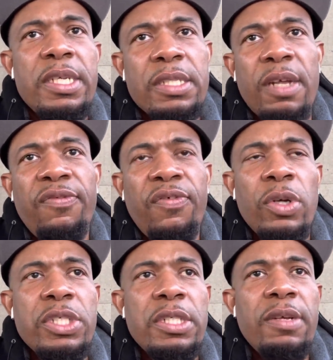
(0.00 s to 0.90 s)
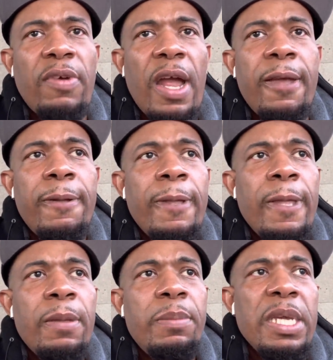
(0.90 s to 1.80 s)
It's unfortunate,
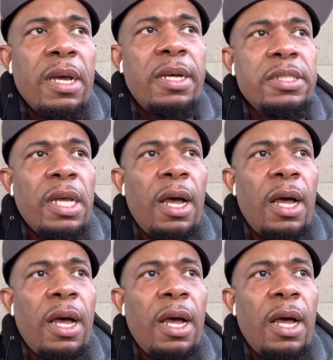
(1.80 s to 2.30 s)
right? Because